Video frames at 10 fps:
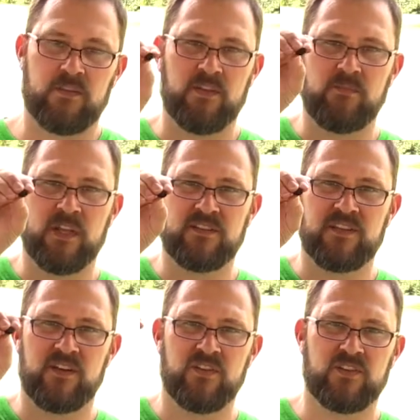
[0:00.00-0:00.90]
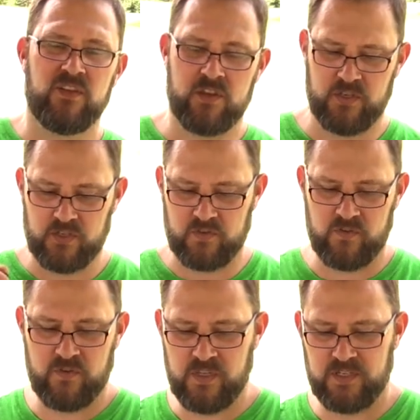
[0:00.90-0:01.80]
thumb nuts here, so you can
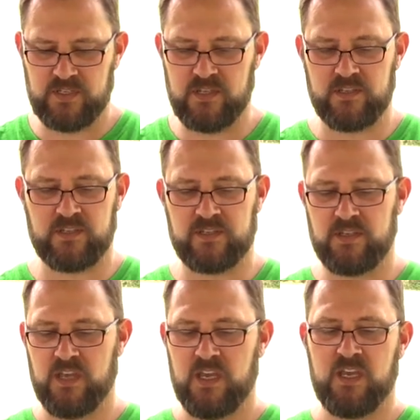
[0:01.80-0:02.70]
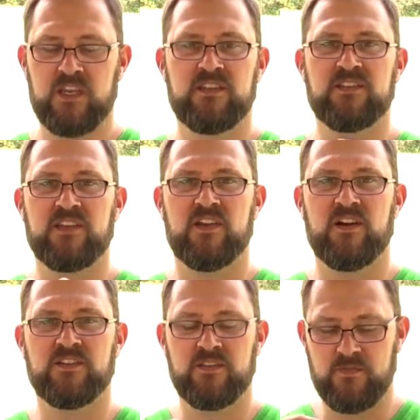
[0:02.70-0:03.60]
screw these discs easily
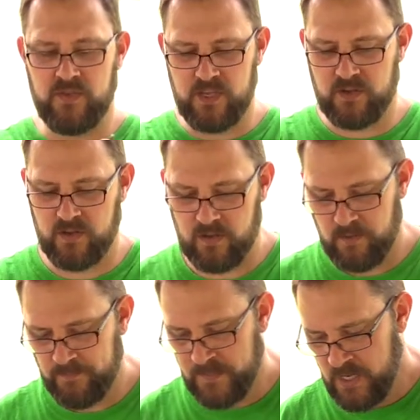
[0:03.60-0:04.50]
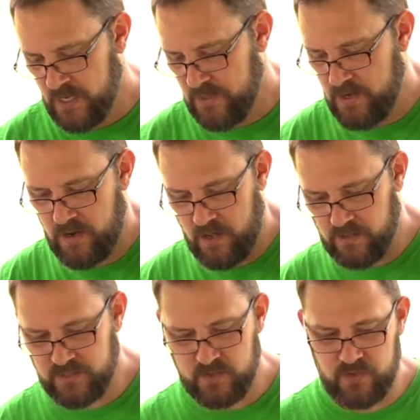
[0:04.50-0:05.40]
onto the vehicle. They're
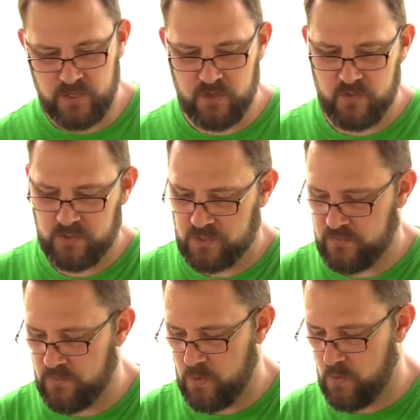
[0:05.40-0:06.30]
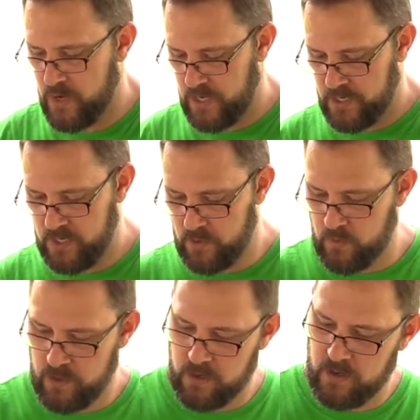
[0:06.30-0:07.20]
also used for when
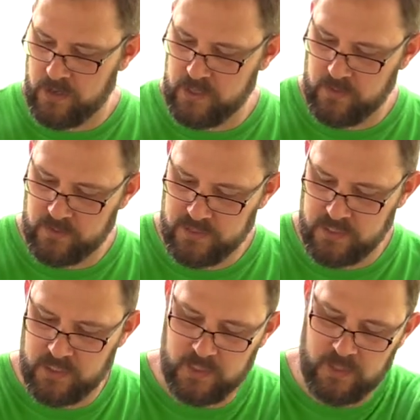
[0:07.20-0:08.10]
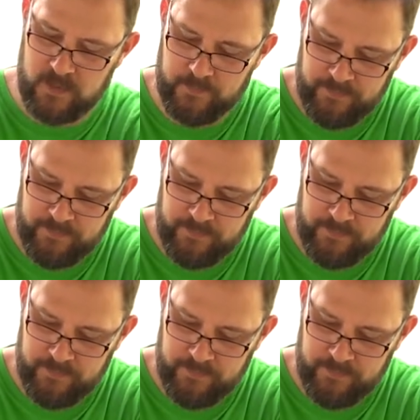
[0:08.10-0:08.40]
you are using